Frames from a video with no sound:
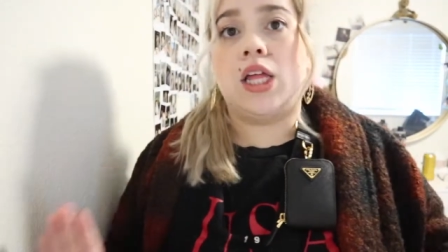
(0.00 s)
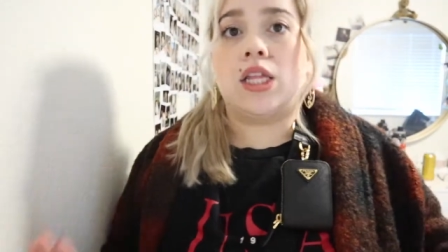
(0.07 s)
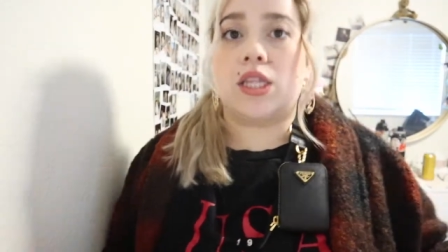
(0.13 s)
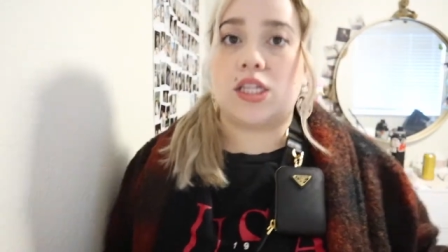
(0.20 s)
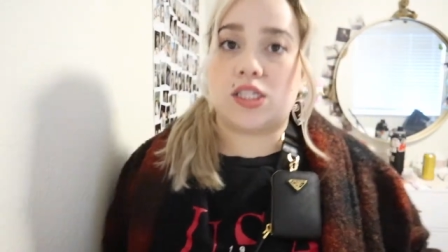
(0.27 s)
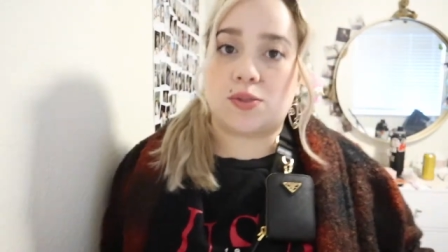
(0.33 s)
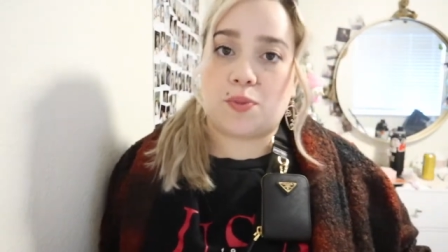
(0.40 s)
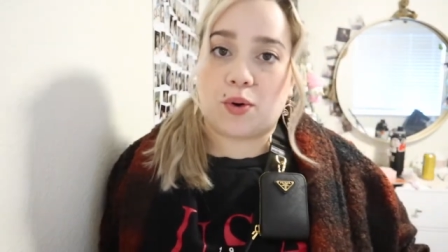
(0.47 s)

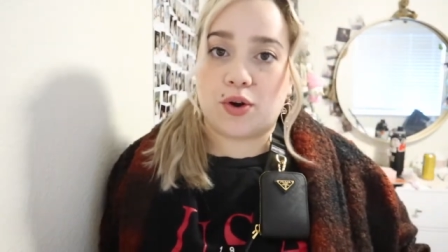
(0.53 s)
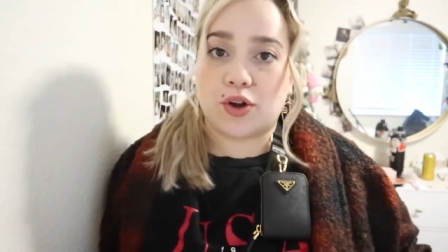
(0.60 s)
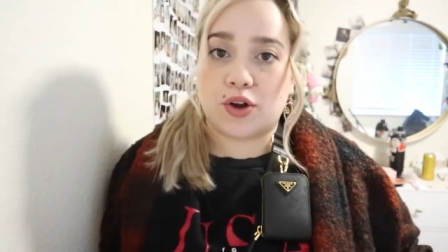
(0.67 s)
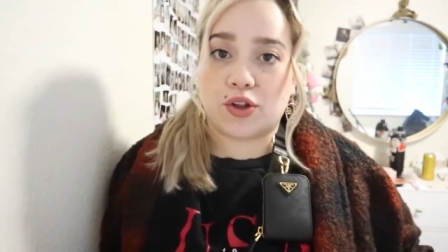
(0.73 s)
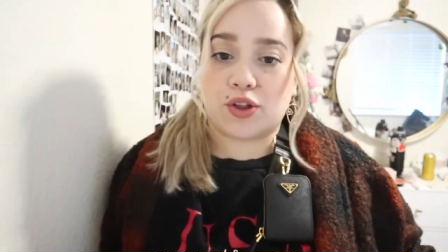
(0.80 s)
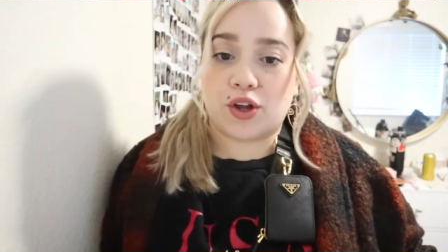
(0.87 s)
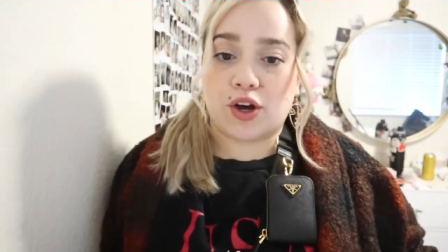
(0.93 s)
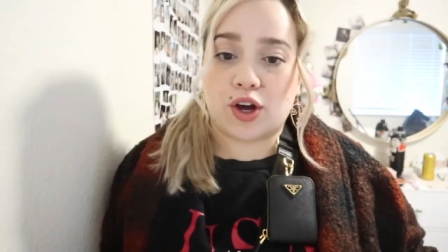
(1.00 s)
the
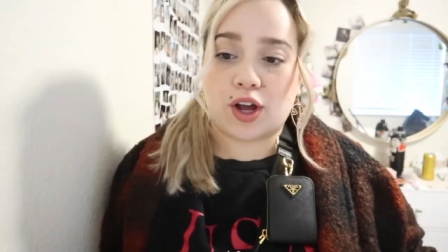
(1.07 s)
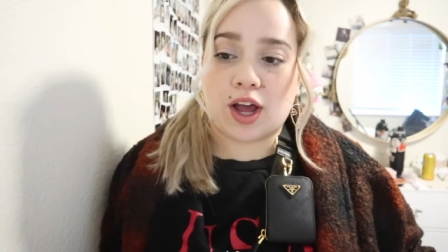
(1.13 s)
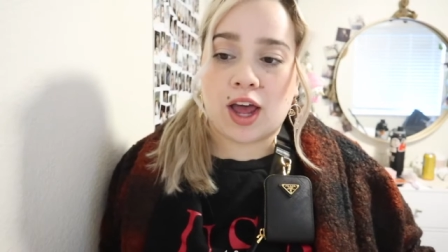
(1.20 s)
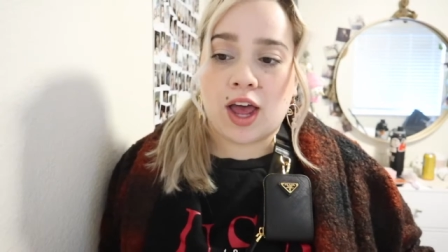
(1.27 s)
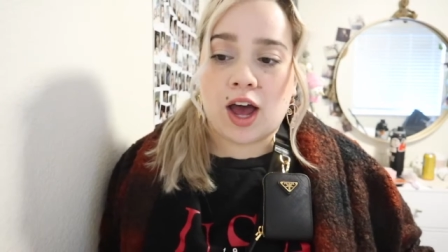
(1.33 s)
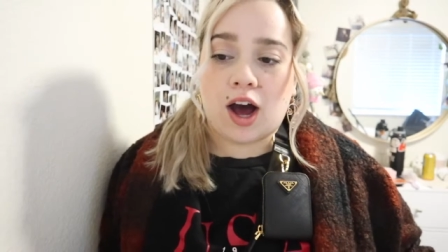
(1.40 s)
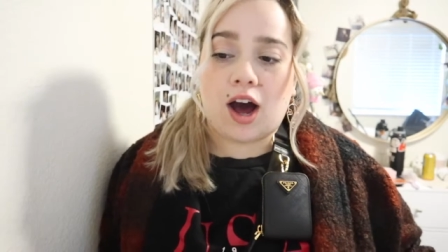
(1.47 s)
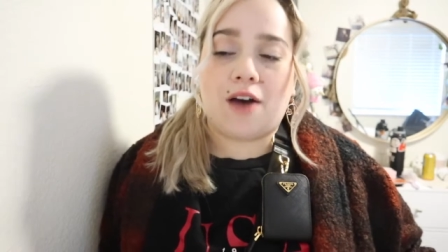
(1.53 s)
sportier look.
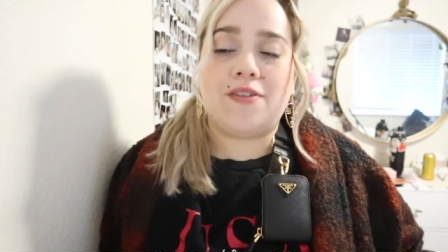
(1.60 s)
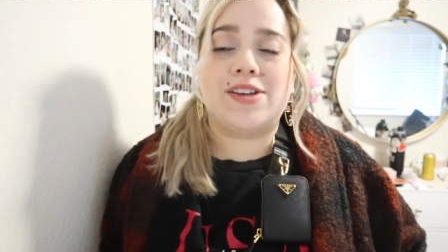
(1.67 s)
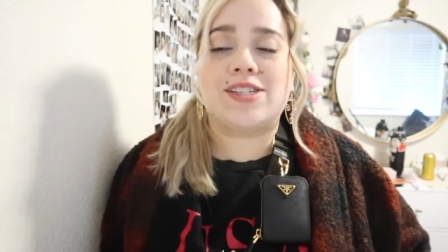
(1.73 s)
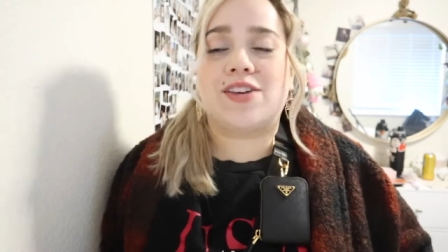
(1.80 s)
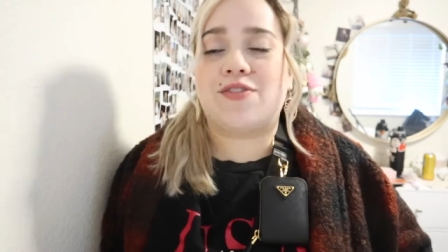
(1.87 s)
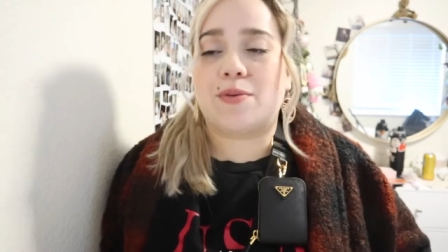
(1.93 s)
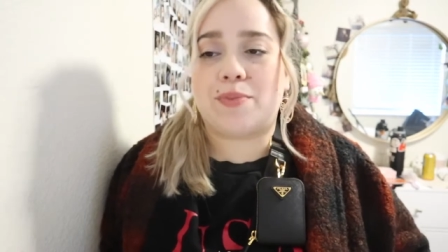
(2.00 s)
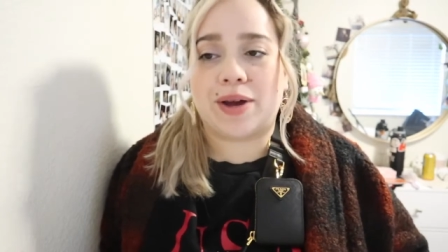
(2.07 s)

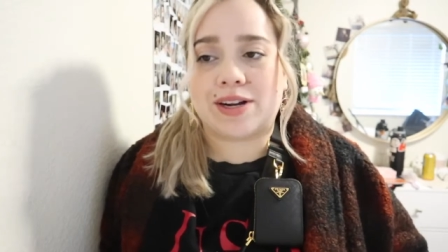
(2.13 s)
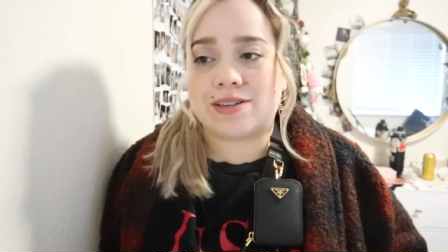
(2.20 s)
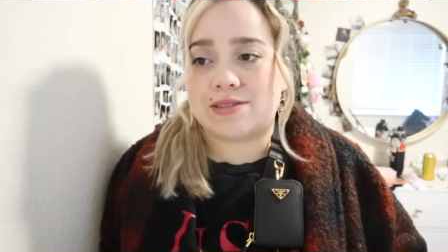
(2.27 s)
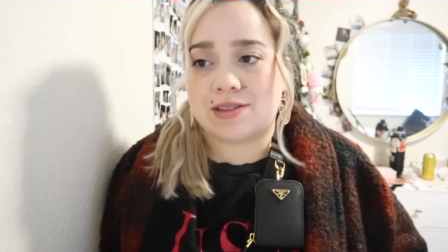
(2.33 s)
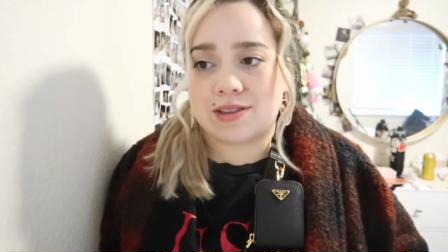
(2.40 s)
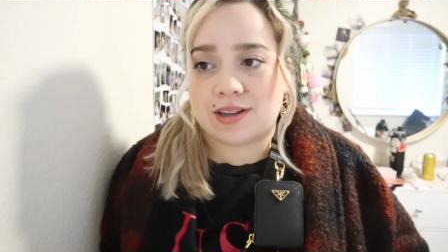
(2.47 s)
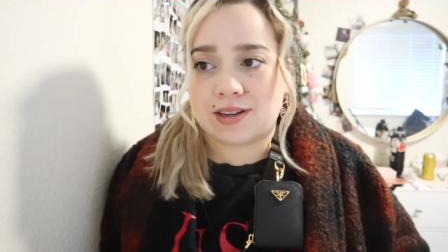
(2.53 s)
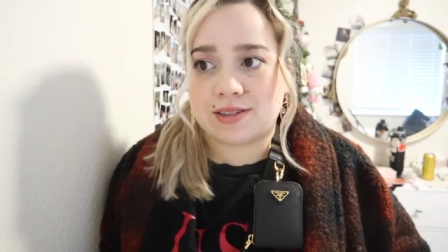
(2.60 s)
Obviously for
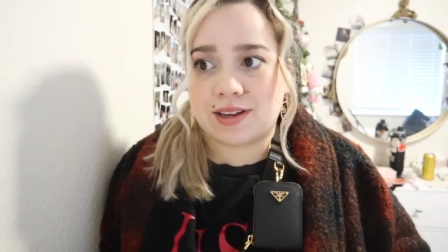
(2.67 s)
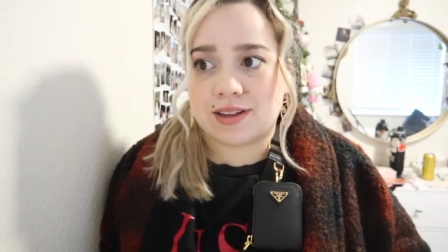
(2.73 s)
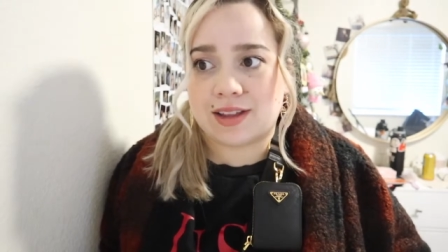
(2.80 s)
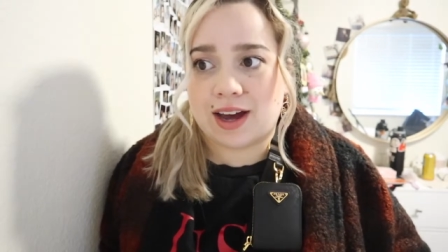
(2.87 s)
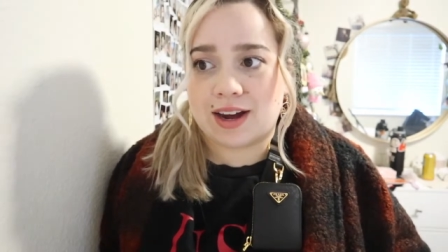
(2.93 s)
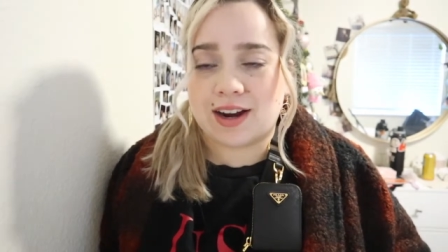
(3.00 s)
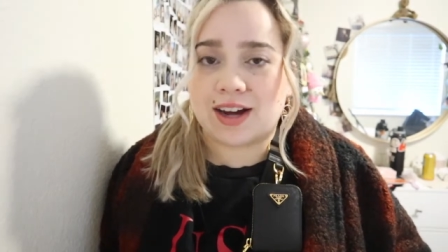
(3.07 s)
pictures and things like that,